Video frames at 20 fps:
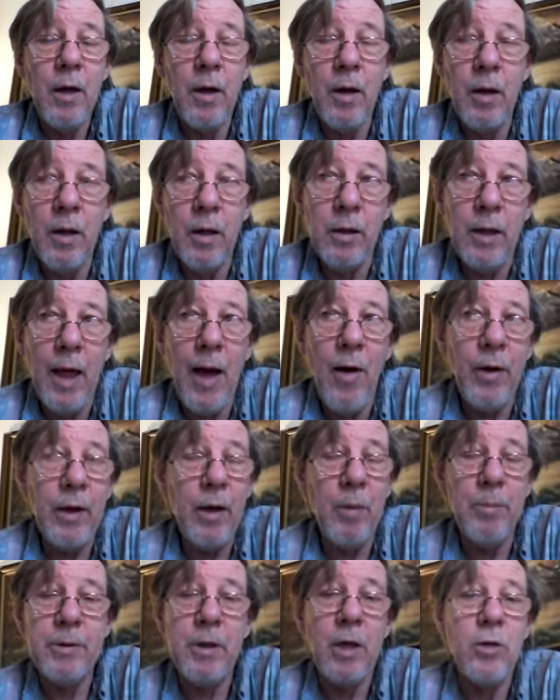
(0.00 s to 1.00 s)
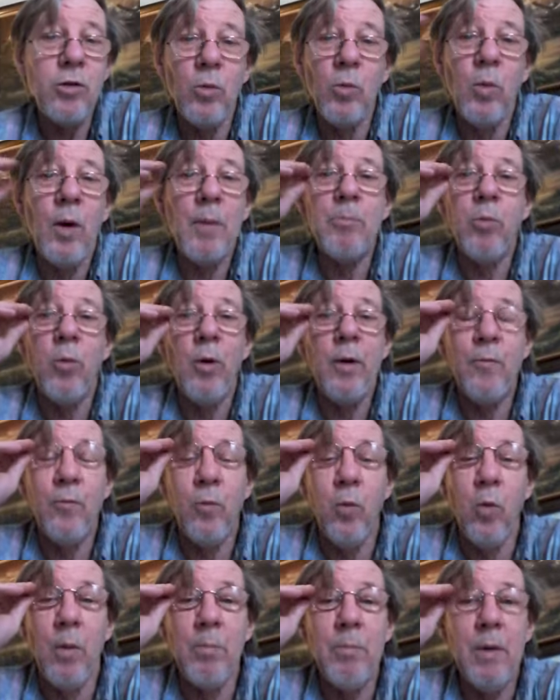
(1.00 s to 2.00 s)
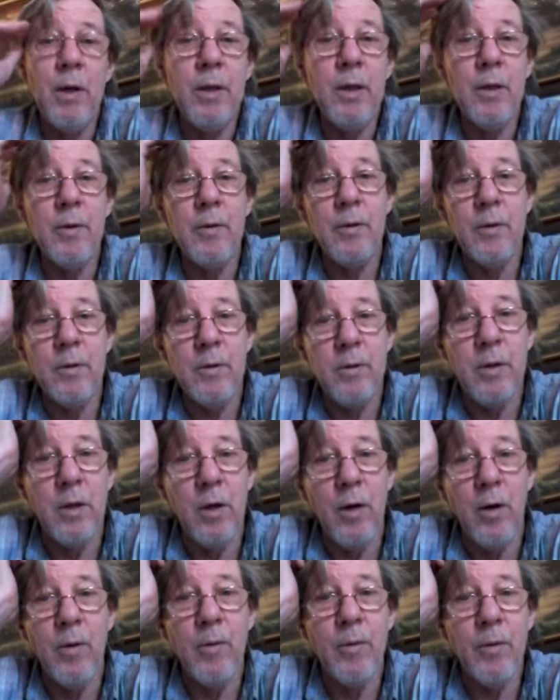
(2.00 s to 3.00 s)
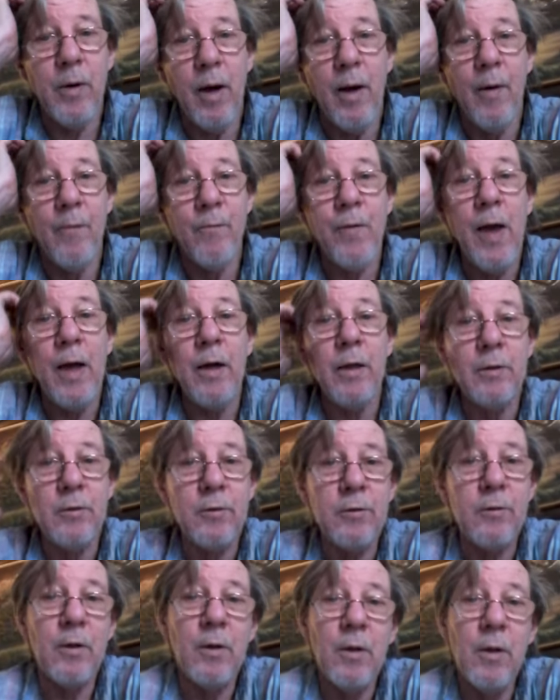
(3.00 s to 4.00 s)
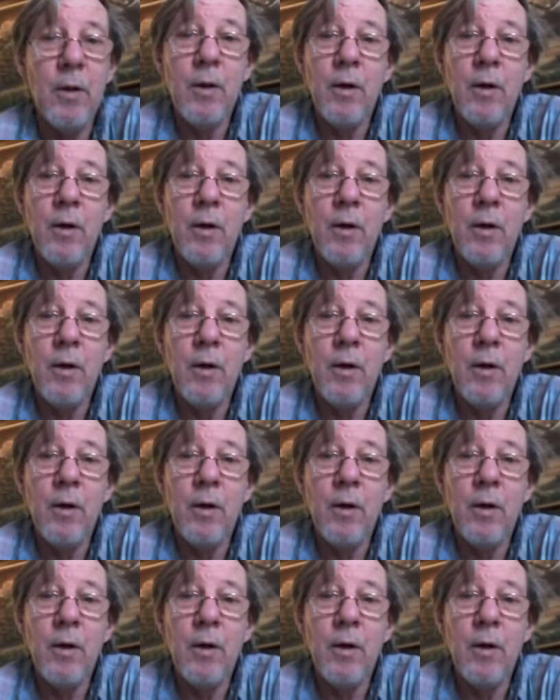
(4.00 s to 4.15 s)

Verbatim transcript: uh, allowing a potential 1.4 million, you know, uh, felons